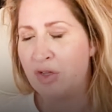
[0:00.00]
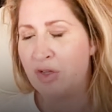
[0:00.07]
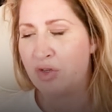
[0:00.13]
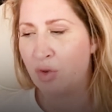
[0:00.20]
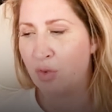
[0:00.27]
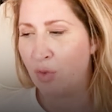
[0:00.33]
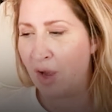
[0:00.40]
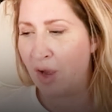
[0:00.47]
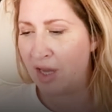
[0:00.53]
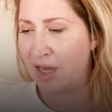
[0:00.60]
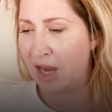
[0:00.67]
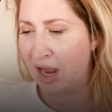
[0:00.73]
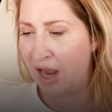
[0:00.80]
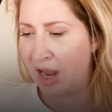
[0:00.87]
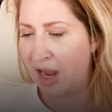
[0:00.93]
So what
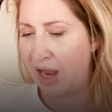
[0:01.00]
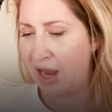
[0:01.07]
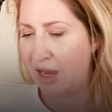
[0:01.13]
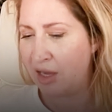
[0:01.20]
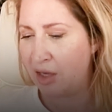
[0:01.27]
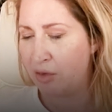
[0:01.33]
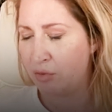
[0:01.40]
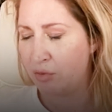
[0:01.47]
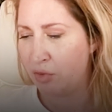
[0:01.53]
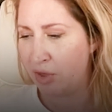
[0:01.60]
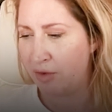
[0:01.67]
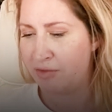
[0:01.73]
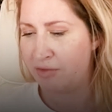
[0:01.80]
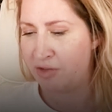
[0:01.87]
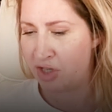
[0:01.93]
I would
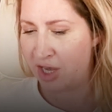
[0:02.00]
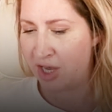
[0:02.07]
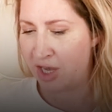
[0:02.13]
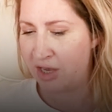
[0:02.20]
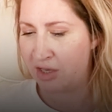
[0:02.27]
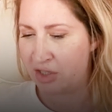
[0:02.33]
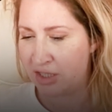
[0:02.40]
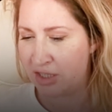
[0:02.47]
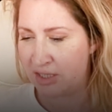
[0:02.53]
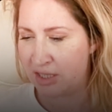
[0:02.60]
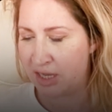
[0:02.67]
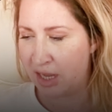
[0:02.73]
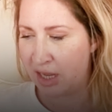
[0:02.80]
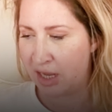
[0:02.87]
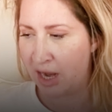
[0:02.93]
have changed is
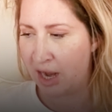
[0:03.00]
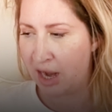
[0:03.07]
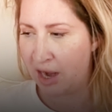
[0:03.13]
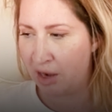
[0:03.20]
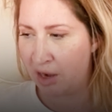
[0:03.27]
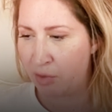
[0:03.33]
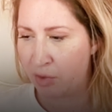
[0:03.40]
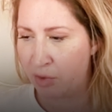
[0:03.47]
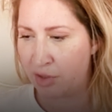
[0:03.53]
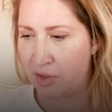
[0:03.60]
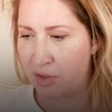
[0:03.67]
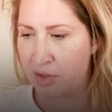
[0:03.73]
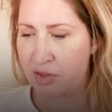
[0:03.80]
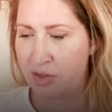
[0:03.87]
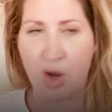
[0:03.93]
that I
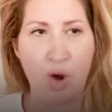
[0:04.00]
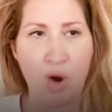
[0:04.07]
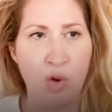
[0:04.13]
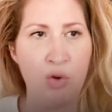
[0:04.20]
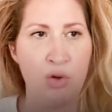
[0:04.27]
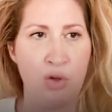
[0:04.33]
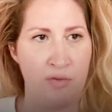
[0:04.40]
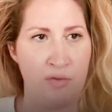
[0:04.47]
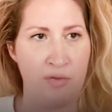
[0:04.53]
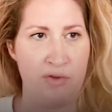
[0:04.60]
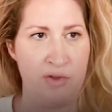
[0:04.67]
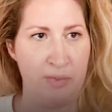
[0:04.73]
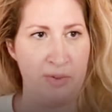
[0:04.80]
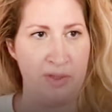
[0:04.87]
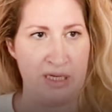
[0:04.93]
was all over
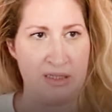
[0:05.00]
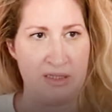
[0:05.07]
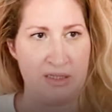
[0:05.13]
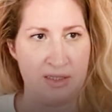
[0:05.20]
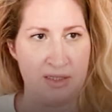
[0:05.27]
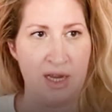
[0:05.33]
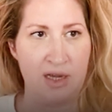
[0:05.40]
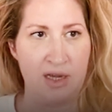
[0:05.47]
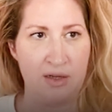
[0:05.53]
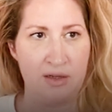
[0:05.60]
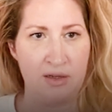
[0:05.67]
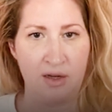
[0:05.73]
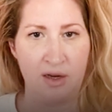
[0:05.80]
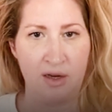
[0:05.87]
the place. Like,